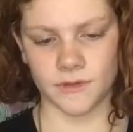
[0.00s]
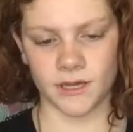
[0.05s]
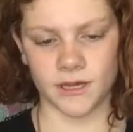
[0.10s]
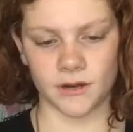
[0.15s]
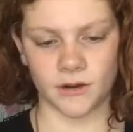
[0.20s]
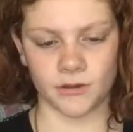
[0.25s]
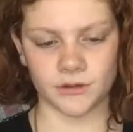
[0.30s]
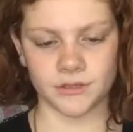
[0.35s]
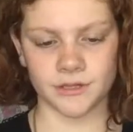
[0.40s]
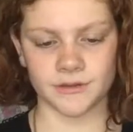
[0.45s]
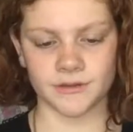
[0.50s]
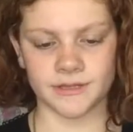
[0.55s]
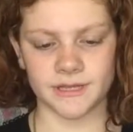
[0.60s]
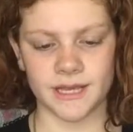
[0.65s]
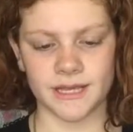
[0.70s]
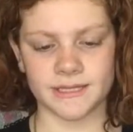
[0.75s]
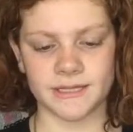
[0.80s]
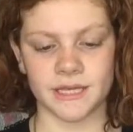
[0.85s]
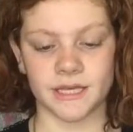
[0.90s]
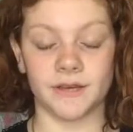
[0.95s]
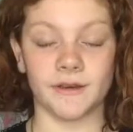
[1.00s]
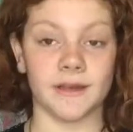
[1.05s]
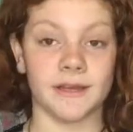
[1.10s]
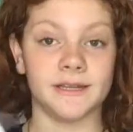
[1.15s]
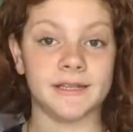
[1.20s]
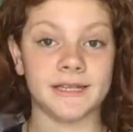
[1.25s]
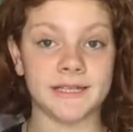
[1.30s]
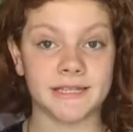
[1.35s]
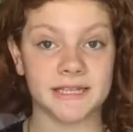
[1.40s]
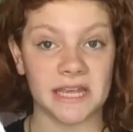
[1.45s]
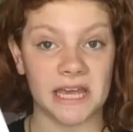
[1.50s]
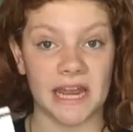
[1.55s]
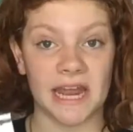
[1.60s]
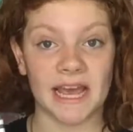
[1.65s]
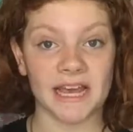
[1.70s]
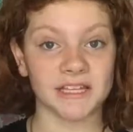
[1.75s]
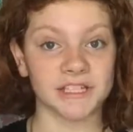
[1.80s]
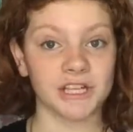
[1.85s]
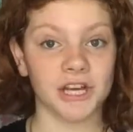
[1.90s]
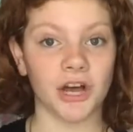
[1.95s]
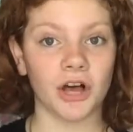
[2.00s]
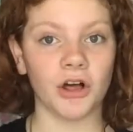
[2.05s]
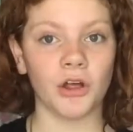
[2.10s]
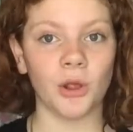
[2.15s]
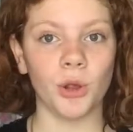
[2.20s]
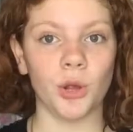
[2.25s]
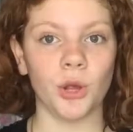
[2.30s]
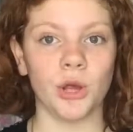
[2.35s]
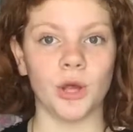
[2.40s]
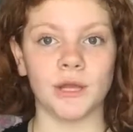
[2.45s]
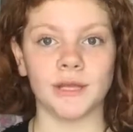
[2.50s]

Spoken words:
It also says that you can disconnect a call,